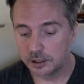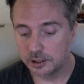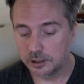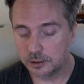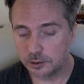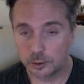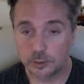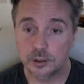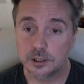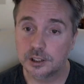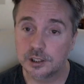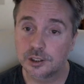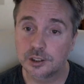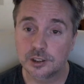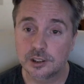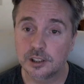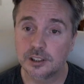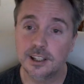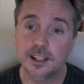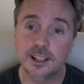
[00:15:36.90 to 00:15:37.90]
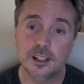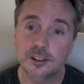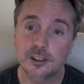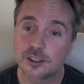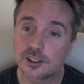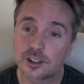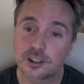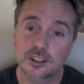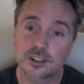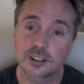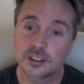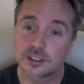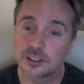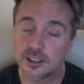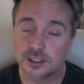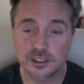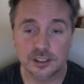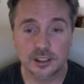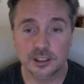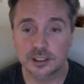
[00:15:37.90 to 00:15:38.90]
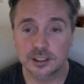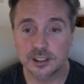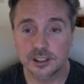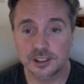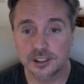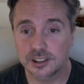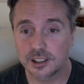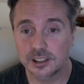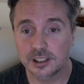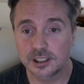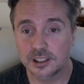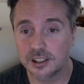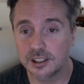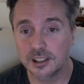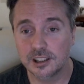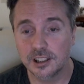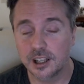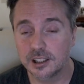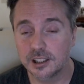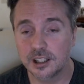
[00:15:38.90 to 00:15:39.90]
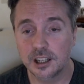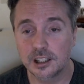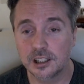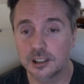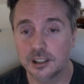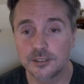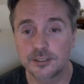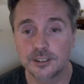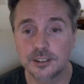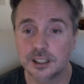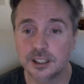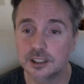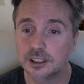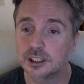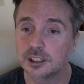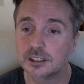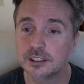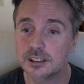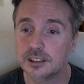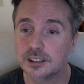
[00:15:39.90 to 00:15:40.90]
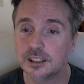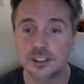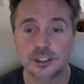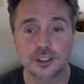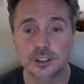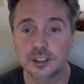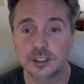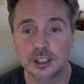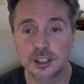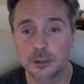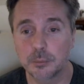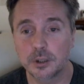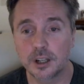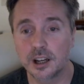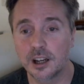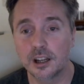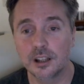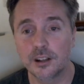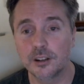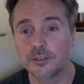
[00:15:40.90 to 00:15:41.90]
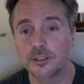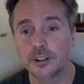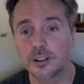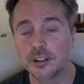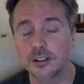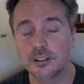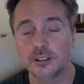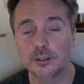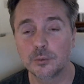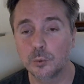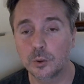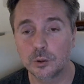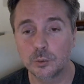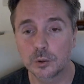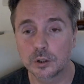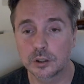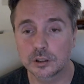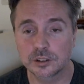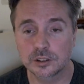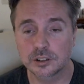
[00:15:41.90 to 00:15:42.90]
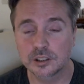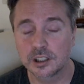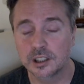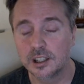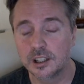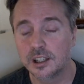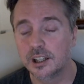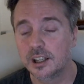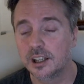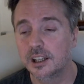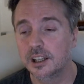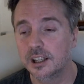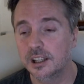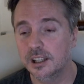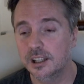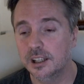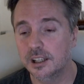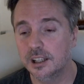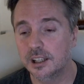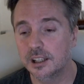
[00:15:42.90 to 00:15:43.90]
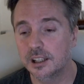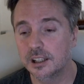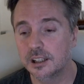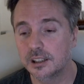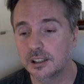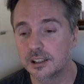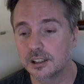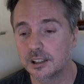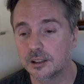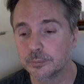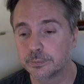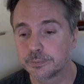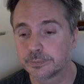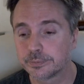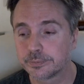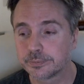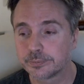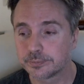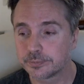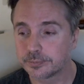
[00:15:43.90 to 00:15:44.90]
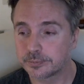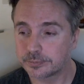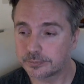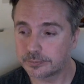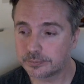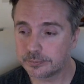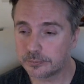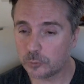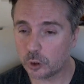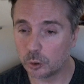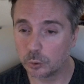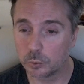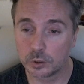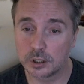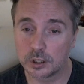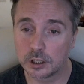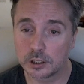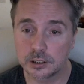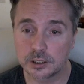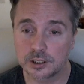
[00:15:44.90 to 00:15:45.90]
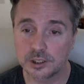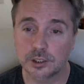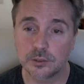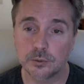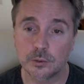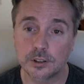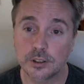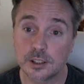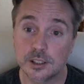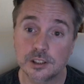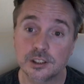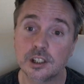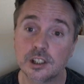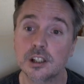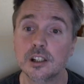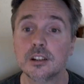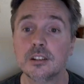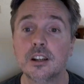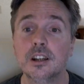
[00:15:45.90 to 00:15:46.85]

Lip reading: don't listen to the haters, because I got enough attention that they started coming out of the fucking woodworks. And regardless of what they say,